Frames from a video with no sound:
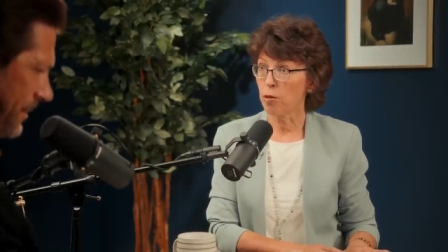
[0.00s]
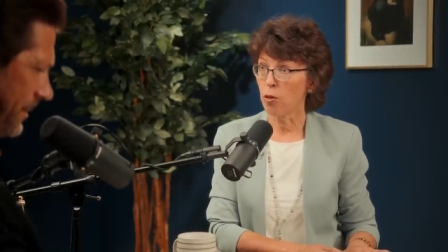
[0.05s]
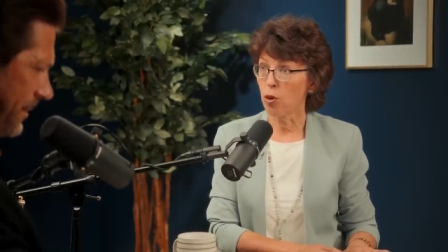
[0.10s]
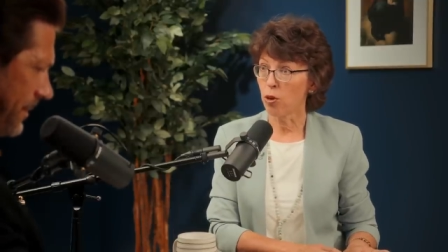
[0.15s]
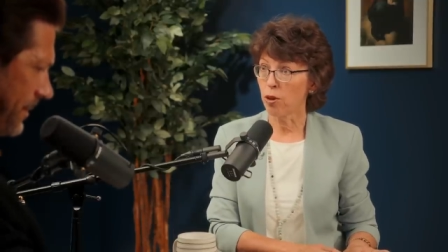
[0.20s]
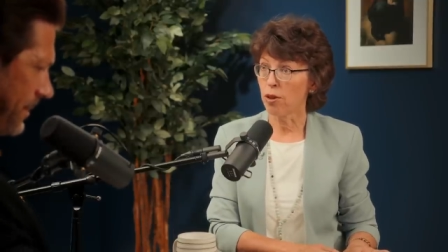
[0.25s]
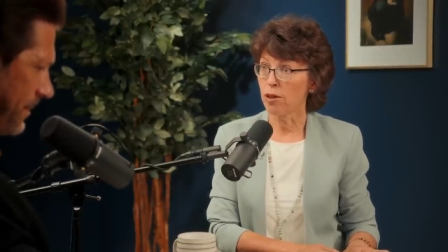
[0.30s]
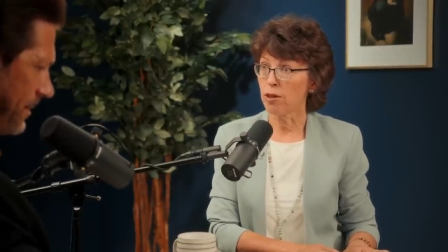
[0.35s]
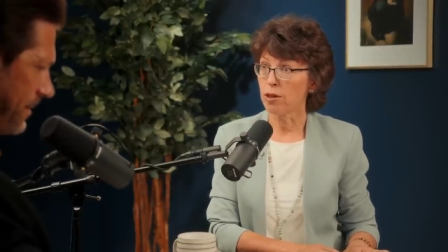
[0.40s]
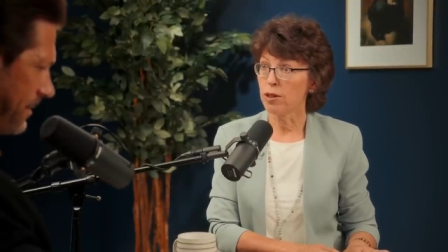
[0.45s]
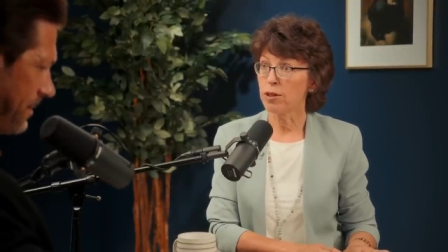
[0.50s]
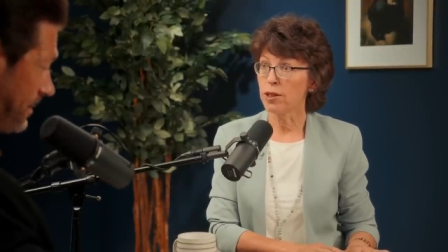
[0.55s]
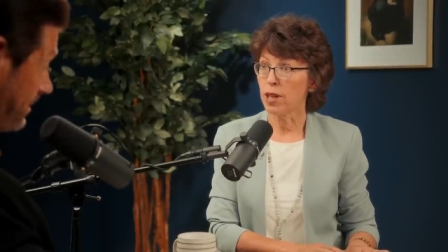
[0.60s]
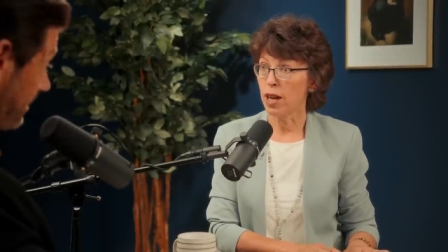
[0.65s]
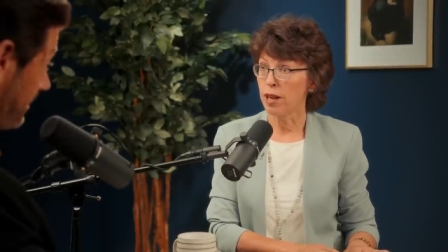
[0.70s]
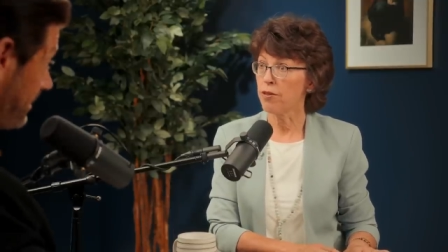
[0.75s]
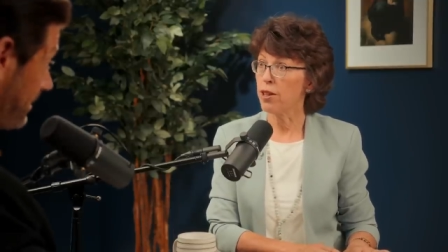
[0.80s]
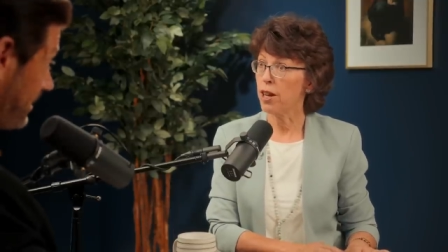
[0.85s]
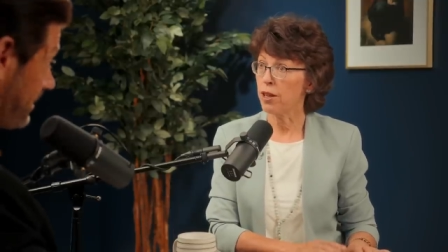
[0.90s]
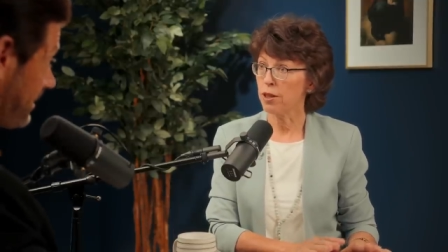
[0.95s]
the moral
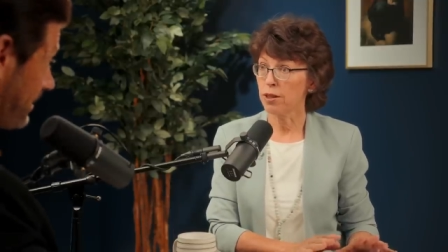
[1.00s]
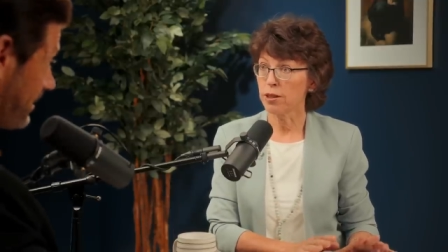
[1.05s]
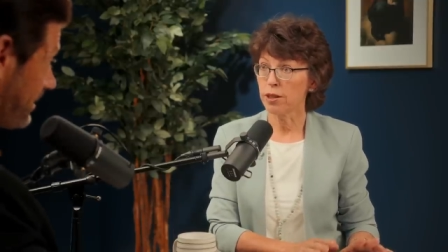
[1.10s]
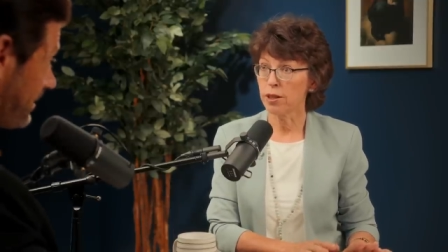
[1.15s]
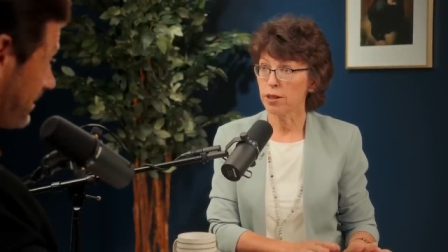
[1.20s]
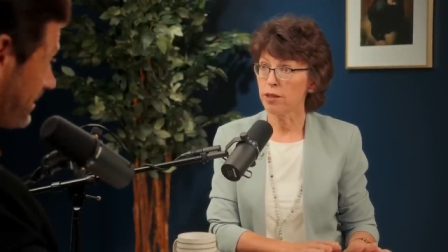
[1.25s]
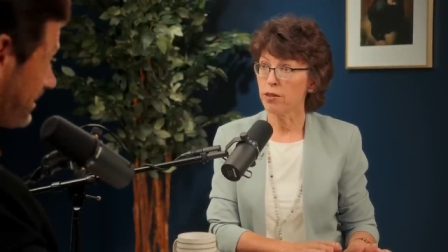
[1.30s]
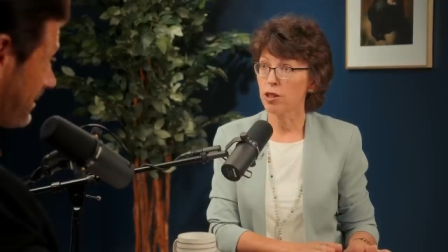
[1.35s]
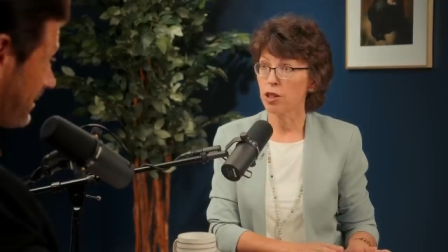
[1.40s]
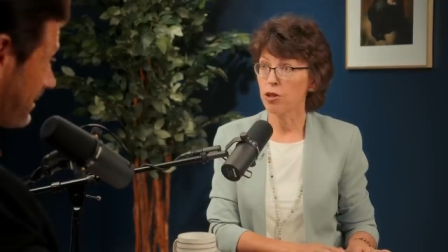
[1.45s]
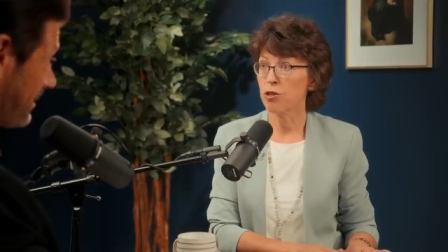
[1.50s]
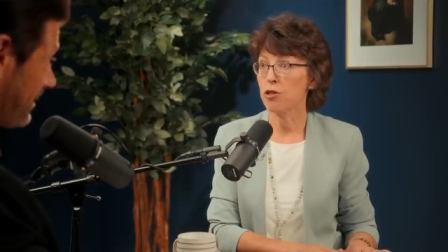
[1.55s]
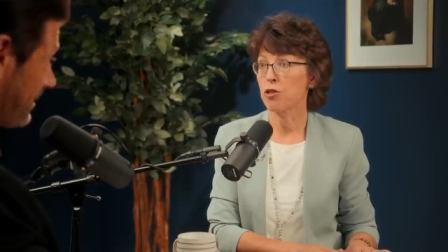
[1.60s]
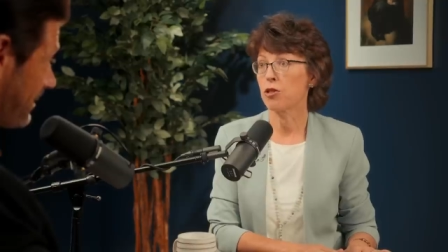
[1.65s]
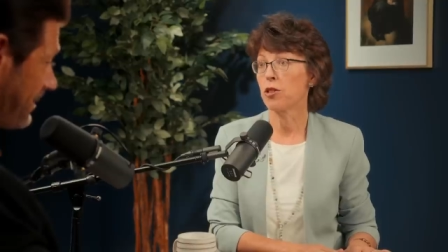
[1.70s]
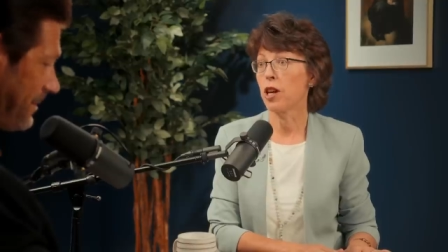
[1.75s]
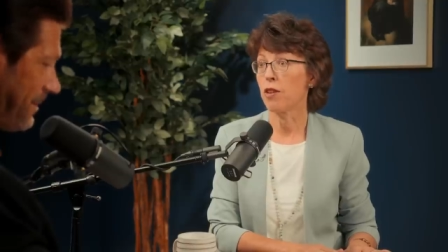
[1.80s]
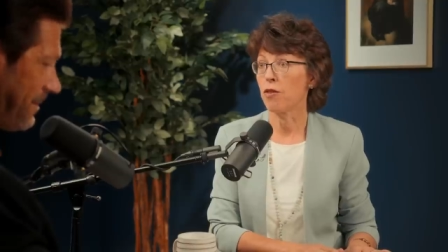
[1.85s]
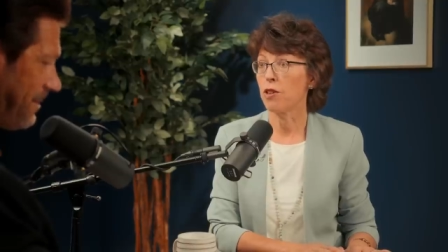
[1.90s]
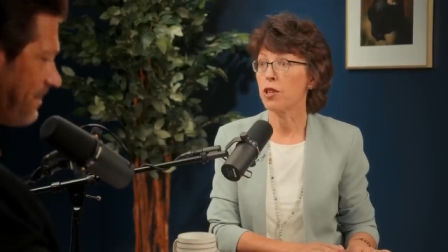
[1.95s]
life, living a
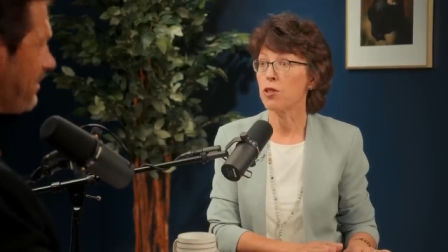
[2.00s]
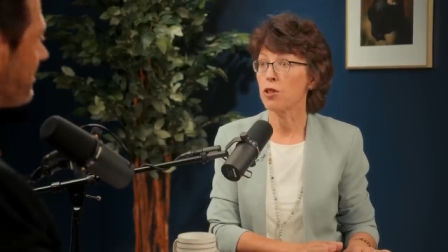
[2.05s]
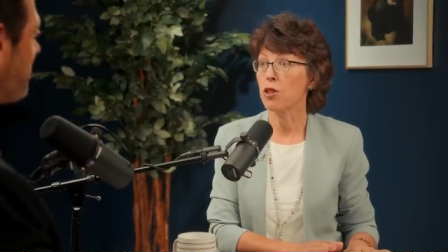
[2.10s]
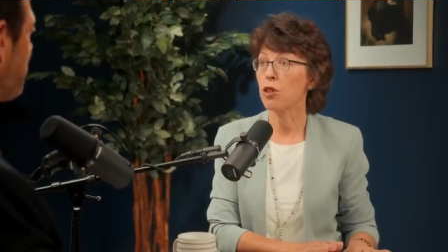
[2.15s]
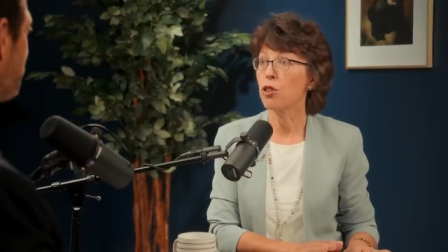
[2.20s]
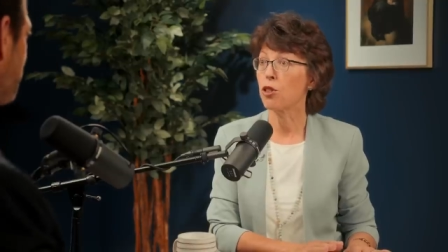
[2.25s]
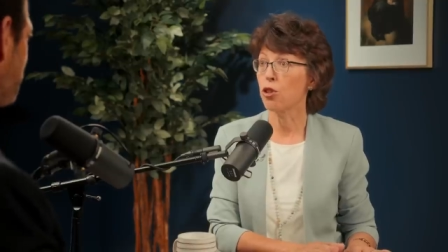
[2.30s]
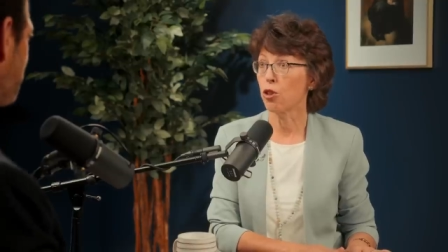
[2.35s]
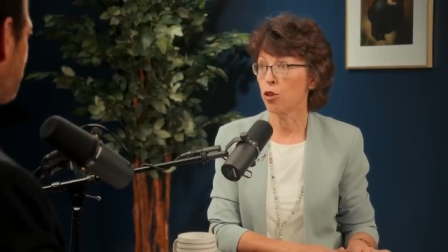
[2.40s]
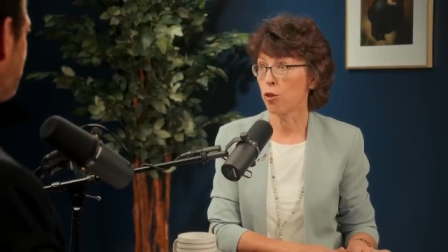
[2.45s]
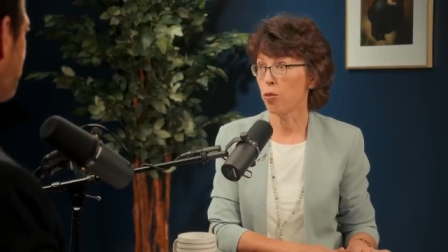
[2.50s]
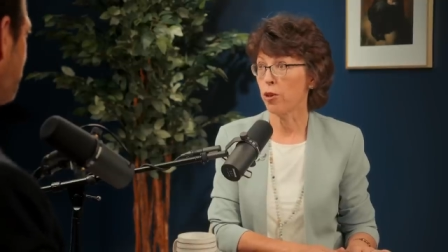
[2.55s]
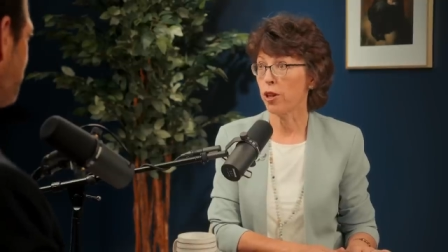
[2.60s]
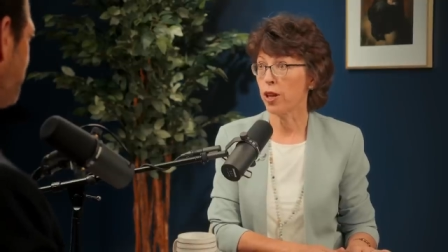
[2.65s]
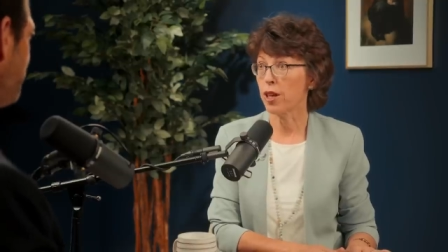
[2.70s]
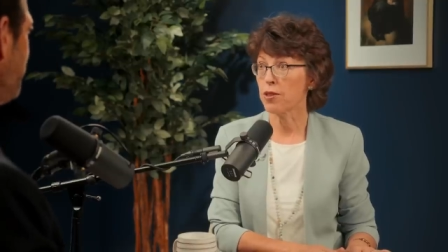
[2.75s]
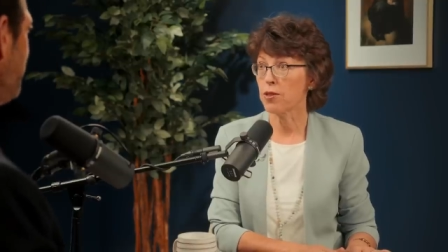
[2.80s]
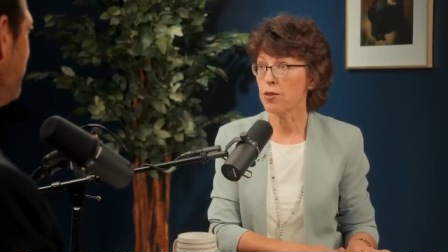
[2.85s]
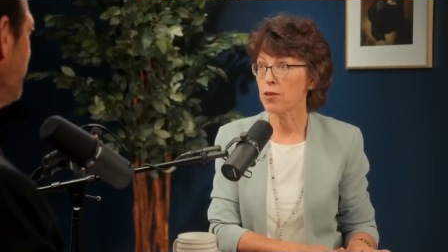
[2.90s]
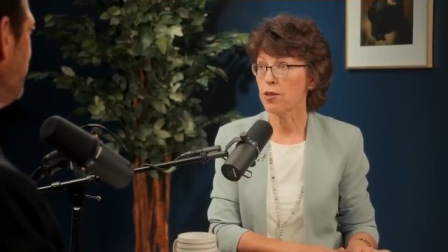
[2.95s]
Christian life, is the third
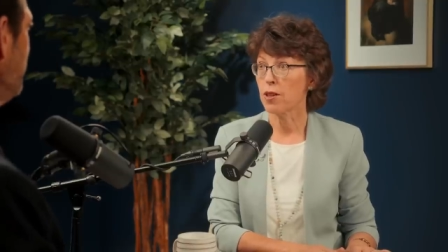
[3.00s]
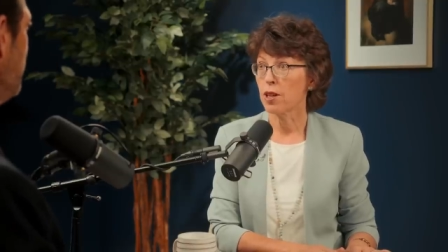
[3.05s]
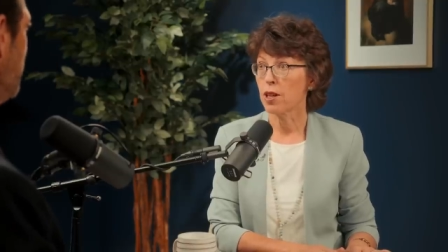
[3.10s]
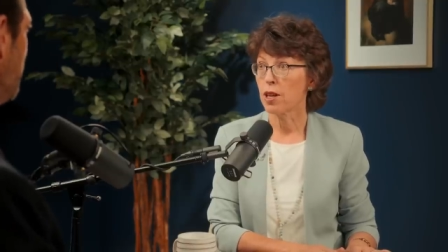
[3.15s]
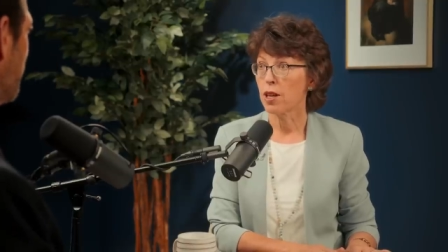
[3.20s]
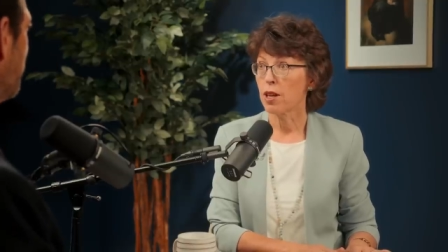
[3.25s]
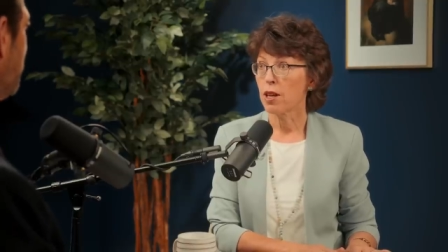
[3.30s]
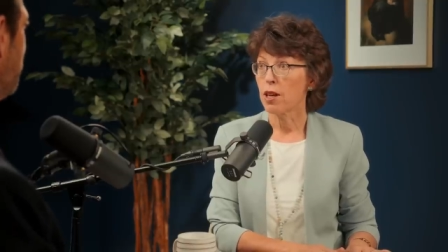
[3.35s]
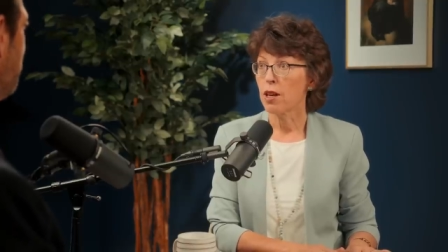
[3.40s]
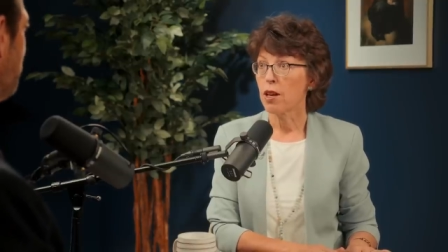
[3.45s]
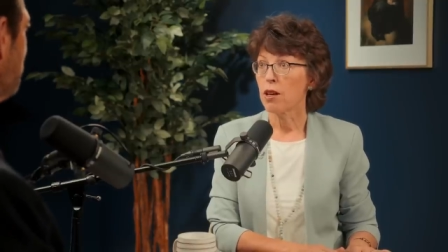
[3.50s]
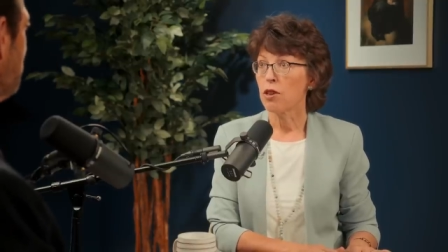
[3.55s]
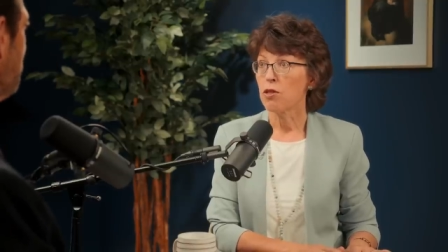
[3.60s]
place. Right.